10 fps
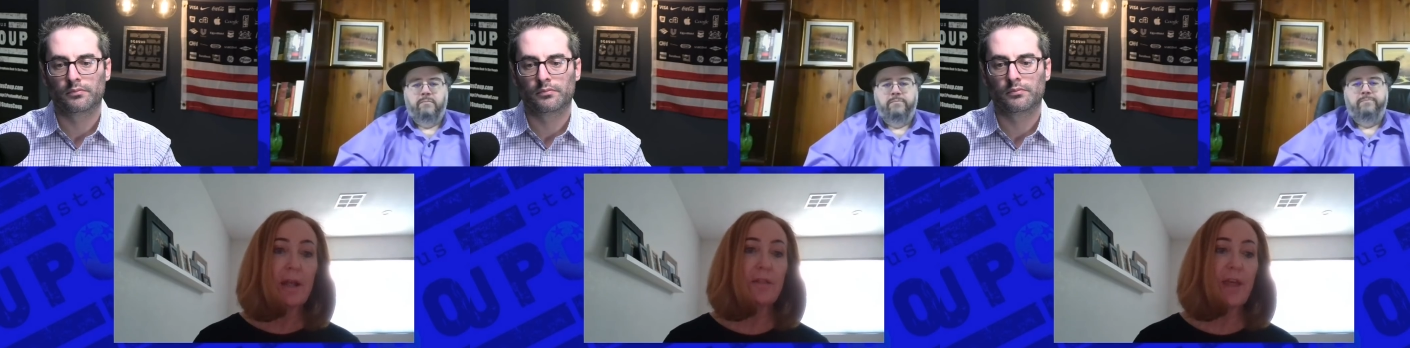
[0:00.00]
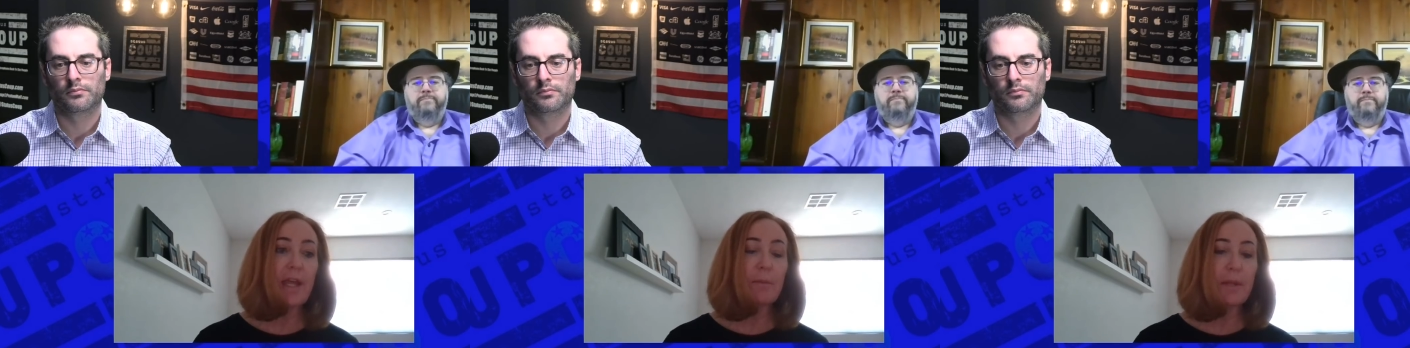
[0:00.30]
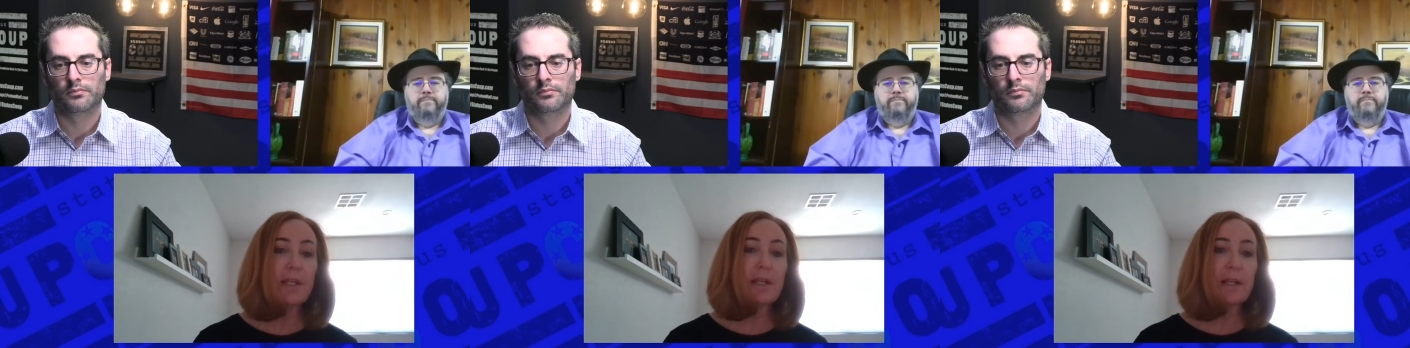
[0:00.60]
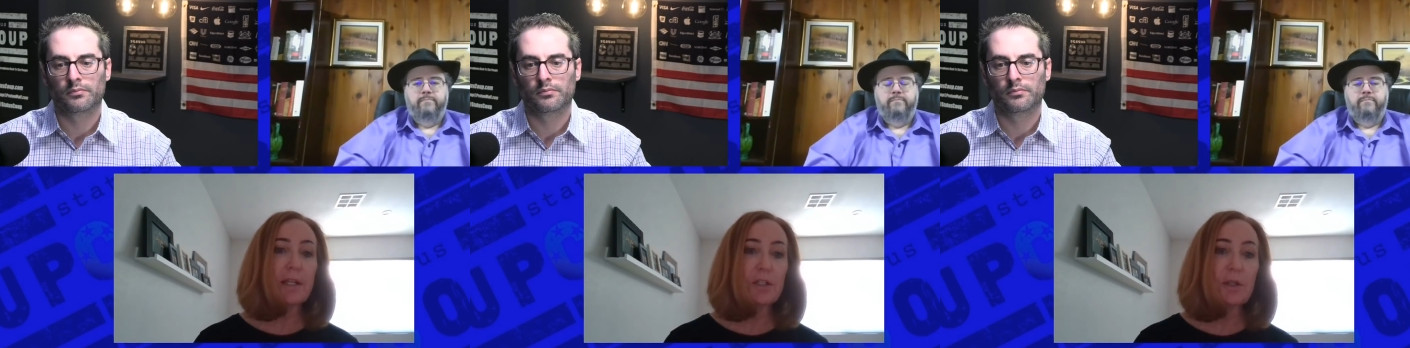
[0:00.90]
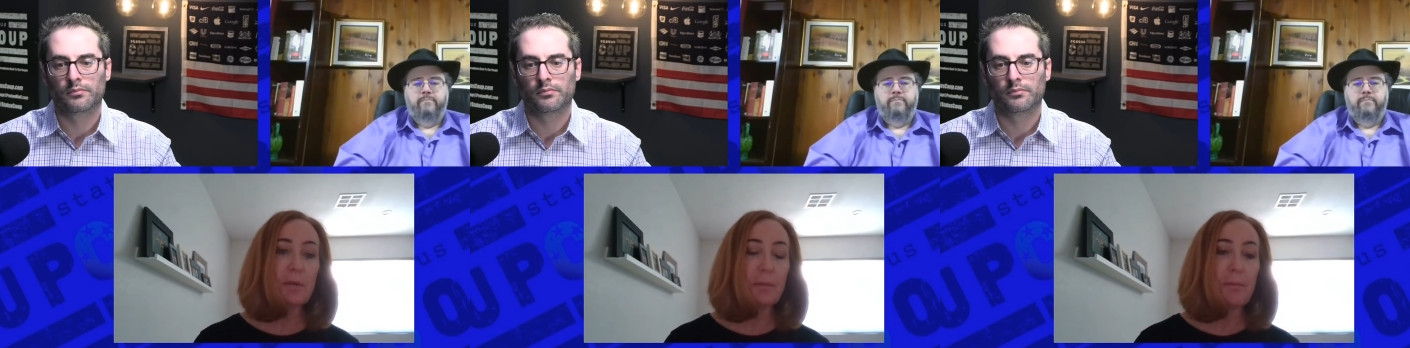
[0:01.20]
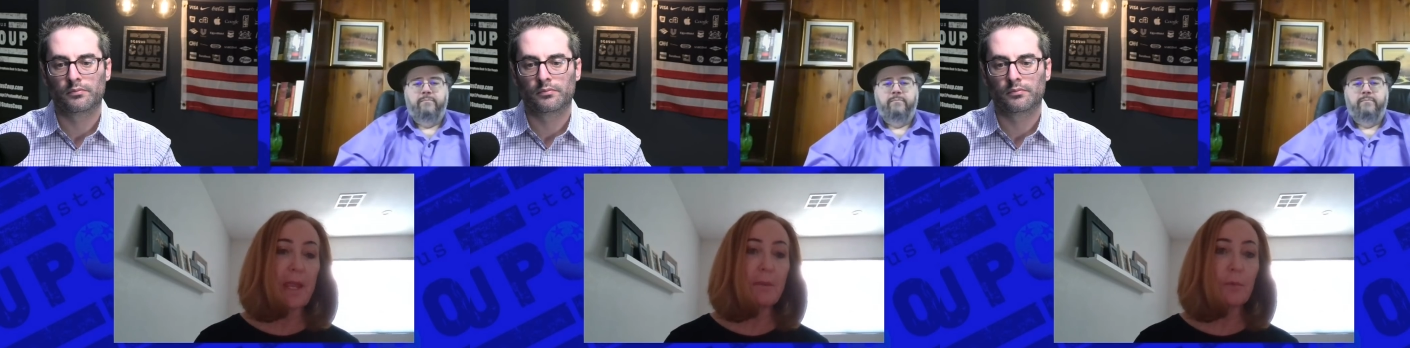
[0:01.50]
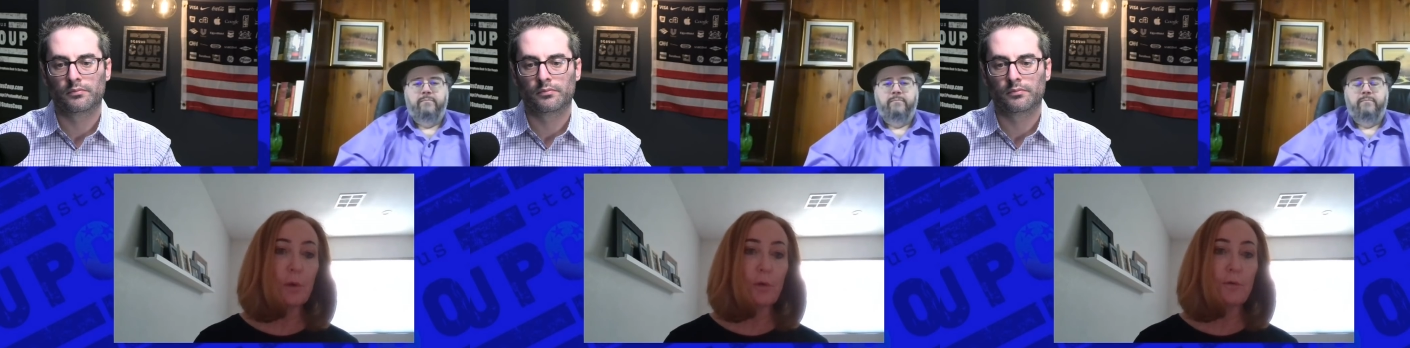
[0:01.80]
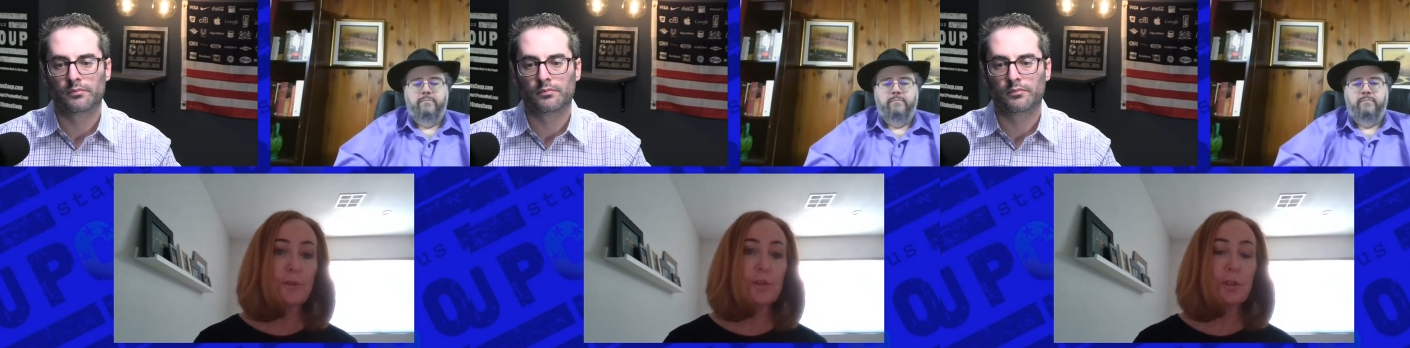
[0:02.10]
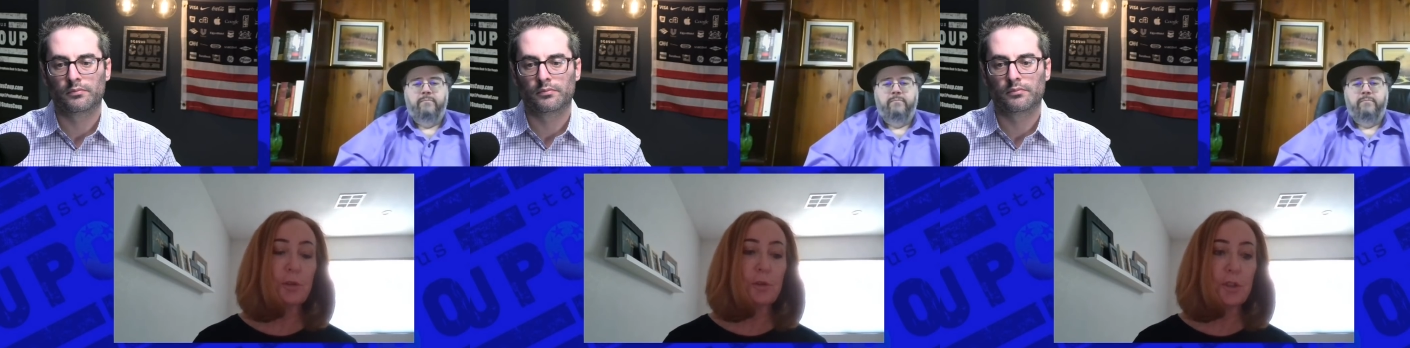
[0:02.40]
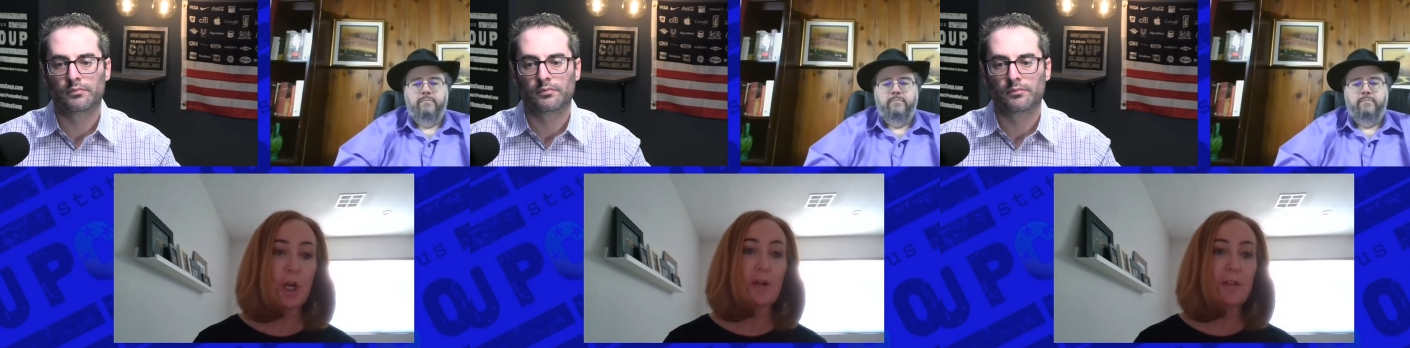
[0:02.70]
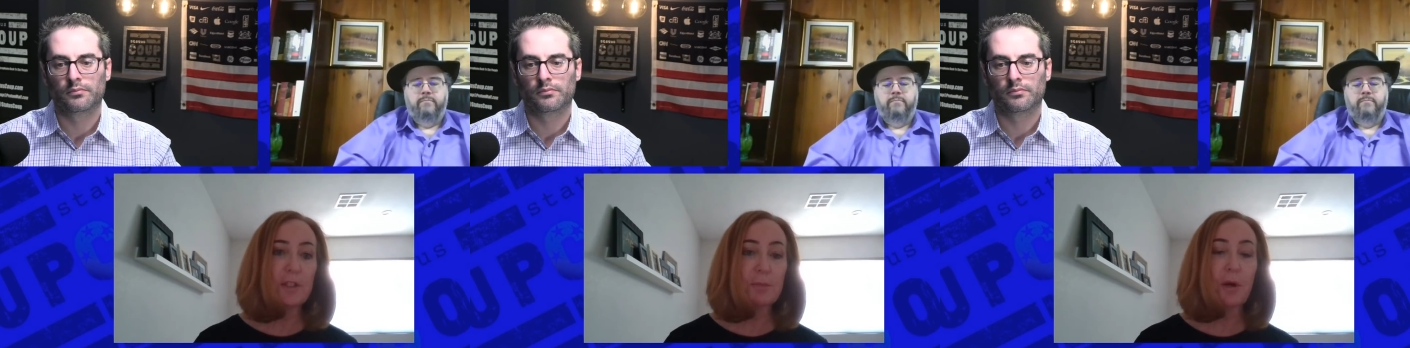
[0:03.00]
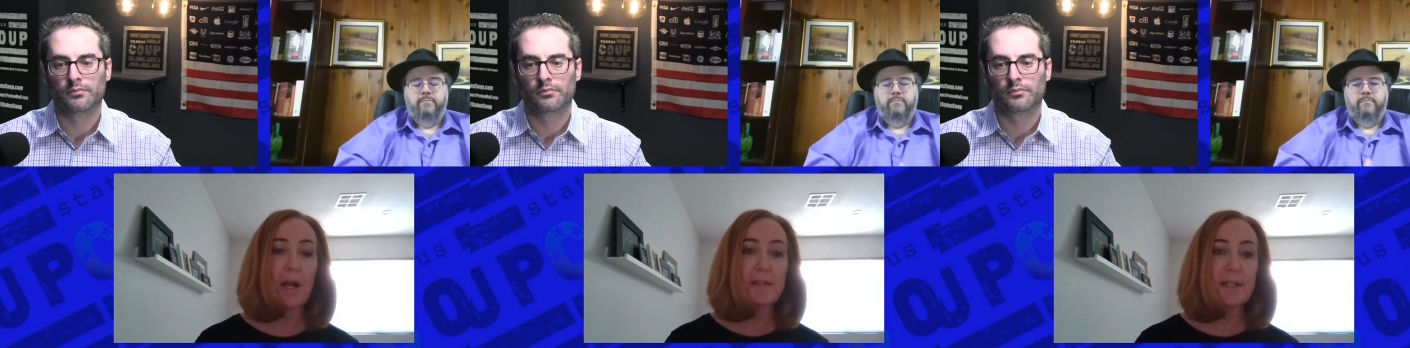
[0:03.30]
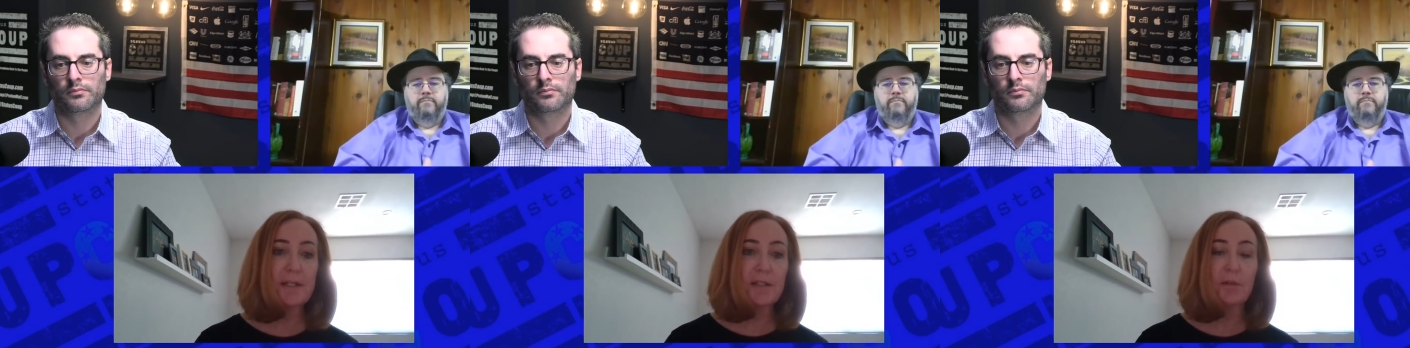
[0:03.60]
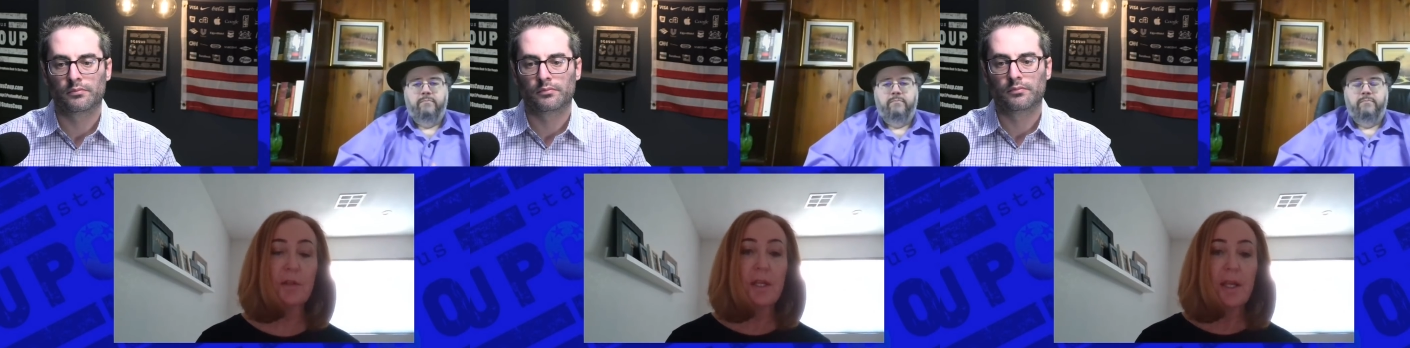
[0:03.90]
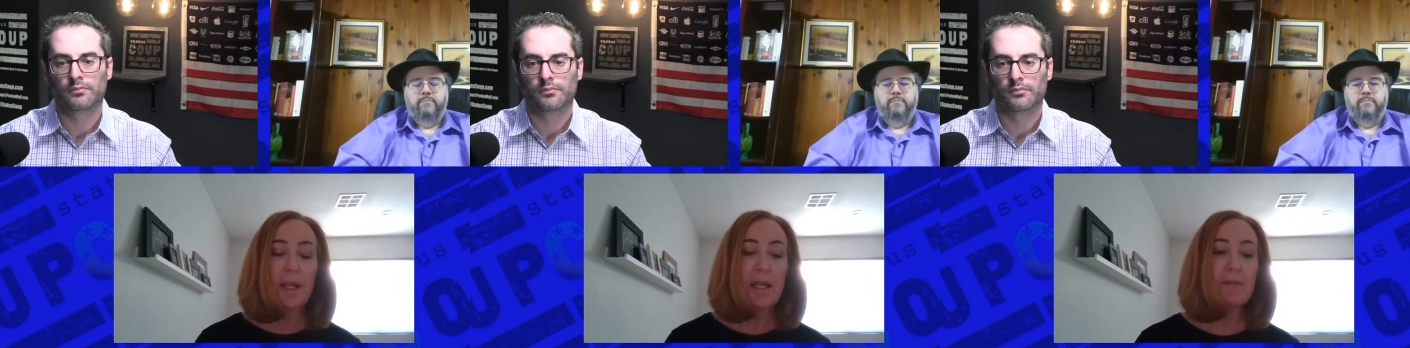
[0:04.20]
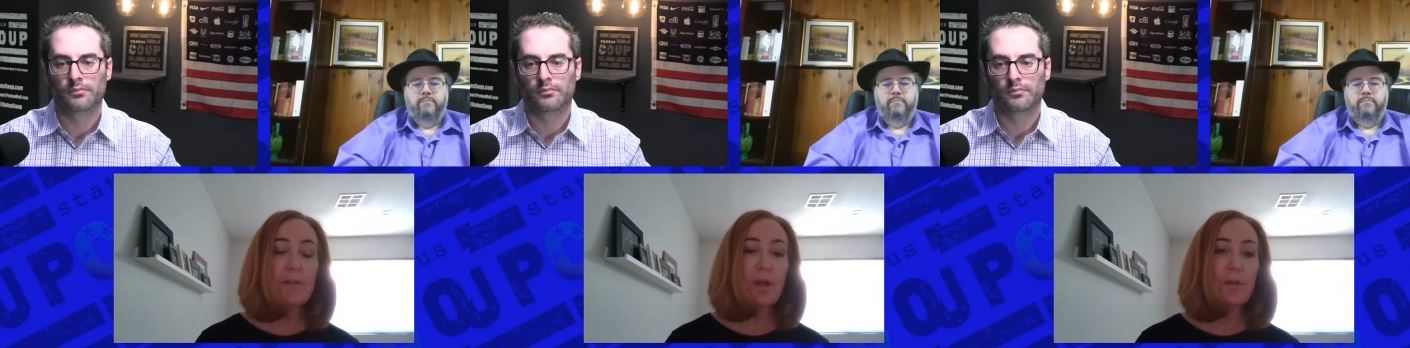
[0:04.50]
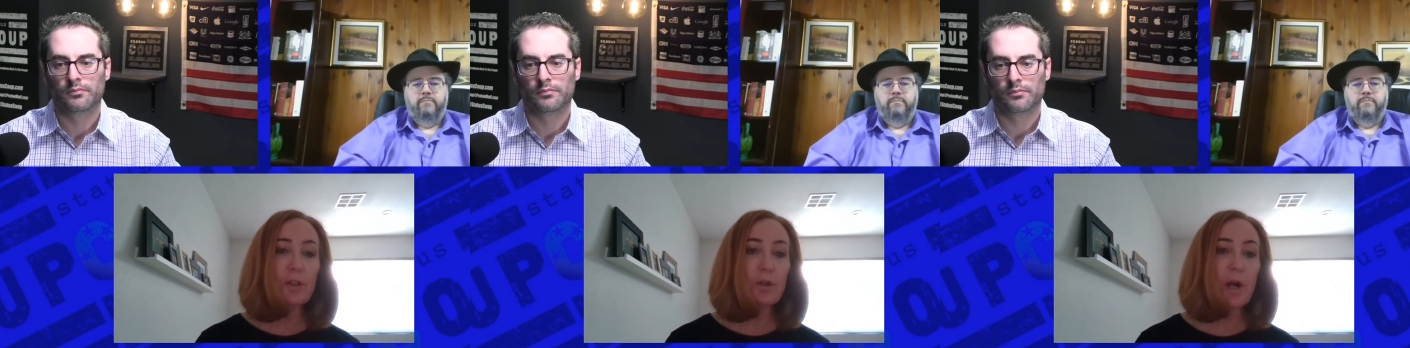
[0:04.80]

Speaker 1: They immediately made moves to start this process. So even though they're